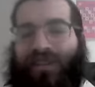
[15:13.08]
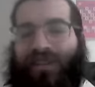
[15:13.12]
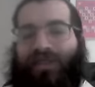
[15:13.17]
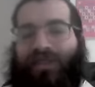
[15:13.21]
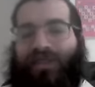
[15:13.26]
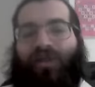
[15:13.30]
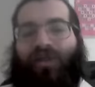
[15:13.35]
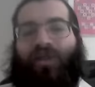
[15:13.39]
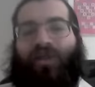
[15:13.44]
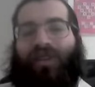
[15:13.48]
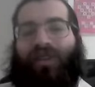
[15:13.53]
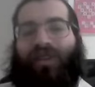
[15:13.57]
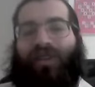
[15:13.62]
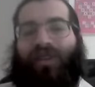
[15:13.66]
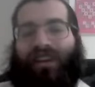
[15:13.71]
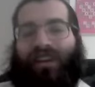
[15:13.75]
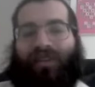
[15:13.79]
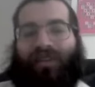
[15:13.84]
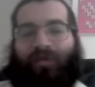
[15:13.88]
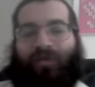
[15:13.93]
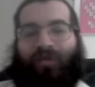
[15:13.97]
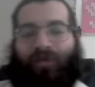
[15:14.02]

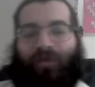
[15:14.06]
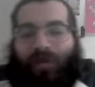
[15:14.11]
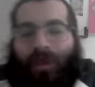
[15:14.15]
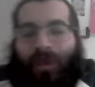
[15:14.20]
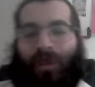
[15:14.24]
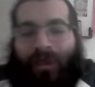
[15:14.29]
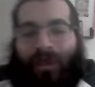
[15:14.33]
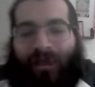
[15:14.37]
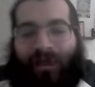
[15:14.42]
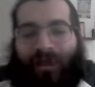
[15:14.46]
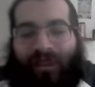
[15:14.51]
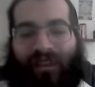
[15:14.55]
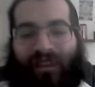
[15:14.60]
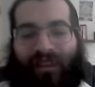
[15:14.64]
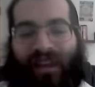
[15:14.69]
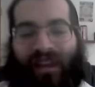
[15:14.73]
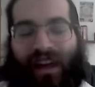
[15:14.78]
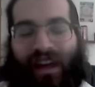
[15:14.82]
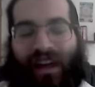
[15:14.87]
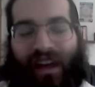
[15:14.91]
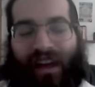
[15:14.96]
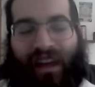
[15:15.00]
story
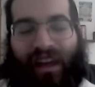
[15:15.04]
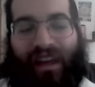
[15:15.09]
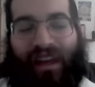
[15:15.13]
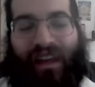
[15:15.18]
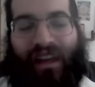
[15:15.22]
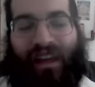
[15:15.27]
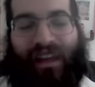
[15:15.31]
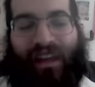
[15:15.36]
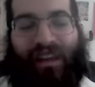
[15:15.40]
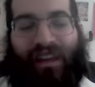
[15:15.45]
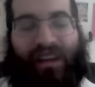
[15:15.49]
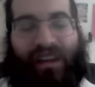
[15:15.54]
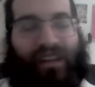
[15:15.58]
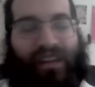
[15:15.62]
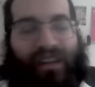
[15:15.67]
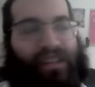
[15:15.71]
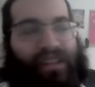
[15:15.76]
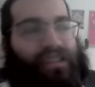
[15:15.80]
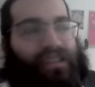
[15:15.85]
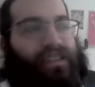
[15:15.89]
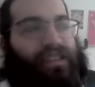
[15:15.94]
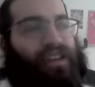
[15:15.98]

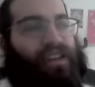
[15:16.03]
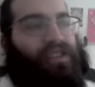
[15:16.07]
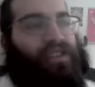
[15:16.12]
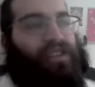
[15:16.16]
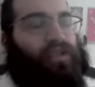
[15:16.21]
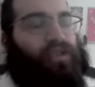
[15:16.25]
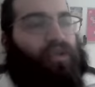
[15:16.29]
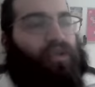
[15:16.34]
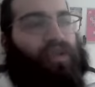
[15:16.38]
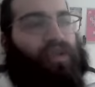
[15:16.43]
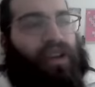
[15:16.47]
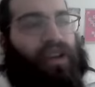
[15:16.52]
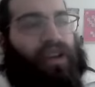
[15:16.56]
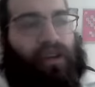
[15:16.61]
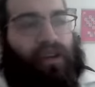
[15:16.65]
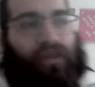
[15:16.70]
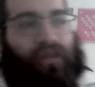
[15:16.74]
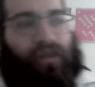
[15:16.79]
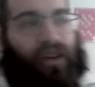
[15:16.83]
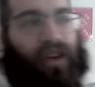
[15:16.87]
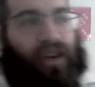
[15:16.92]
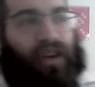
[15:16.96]
is a story
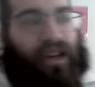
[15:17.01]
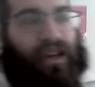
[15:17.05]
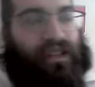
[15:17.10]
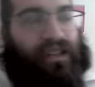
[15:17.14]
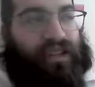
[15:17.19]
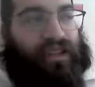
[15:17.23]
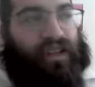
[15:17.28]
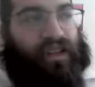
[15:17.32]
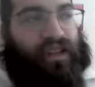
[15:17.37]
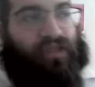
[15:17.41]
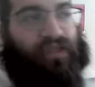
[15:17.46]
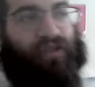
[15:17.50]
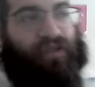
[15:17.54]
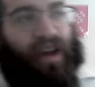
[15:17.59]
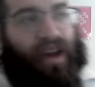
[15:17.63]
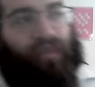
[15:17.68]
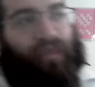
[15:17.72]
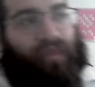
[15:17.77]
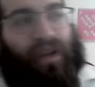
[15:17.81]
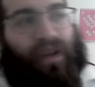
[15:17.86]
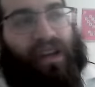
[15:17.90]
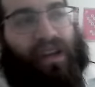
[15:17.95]
of a Hasidic
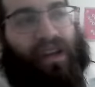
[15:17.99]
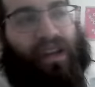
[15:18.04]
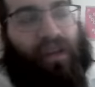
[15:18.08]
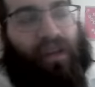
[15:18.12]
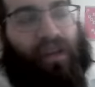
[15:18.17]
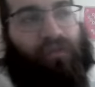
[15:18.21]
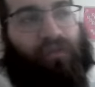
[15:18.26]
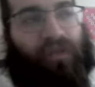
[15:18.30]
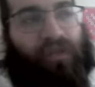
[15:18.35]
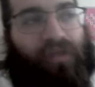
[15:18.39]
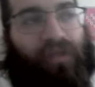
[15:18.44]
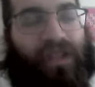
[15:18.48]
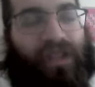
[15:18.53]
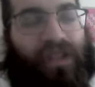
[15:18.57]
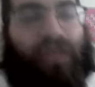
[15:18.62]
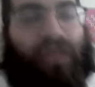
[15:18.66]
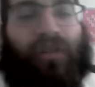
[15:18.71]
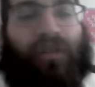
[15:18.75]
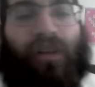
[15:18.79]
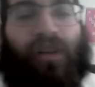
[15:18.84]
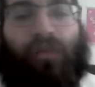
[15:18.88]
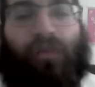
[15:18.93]
rabbi named Reb
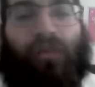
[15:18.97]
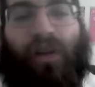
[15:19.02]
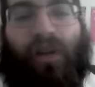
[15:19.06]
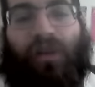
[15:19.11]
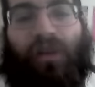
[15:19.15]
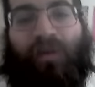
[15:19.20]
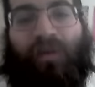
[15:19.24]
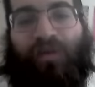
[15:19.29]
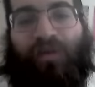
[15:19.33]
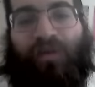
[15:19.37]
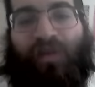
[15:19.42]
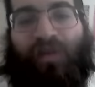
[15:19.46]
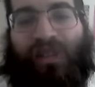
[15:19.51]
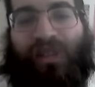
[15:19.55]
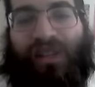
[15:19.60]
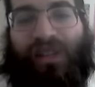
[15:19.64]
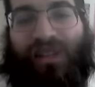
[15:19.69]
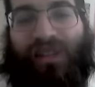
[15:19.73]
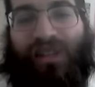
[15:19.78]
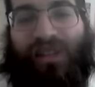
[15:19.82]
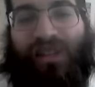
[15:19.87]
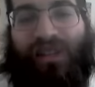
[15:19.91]
Simcha Banim of
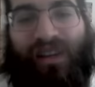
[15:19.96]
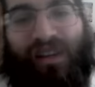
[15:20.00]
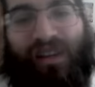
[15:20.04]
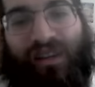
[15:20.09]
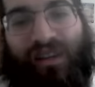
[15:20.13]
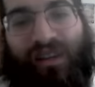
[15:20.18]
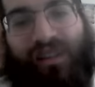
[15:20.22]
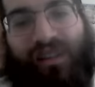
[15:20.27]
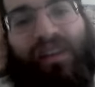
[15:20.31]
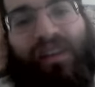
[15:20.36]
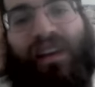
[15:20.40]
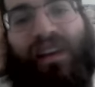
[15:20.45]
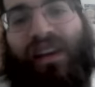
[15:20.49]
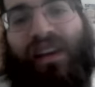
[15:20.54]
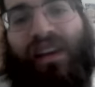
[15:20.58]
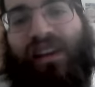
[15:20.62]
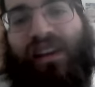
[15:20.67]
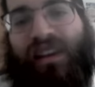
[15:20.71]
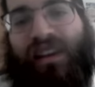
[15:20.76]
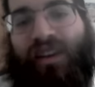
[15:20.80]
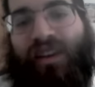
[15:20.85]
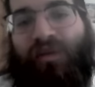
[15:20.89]
Pishischa.
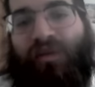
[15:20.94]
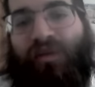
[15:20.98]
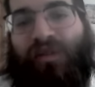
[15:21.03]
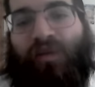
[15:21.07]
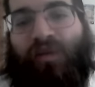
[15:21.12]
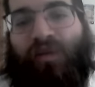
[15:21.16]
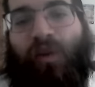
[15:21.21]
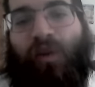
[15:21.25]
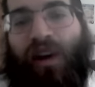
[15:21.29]
He was